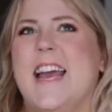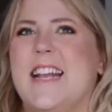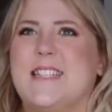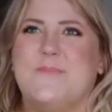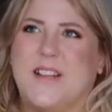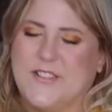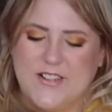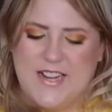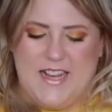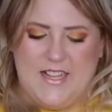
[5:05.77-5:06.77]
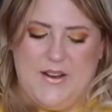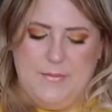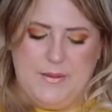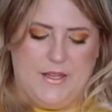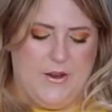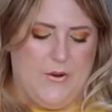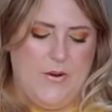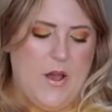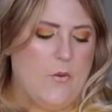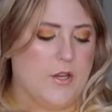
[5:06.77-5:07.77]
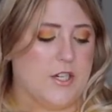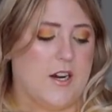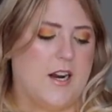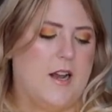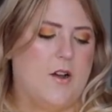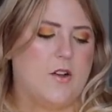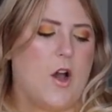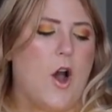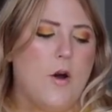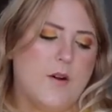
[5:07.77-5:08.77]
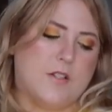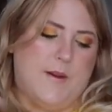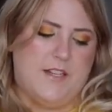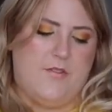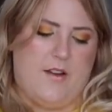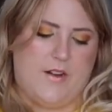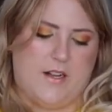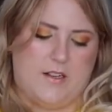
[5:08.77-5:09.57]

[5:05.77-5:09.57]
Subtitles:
It's mustard yellow and blue, which are almost my two favorite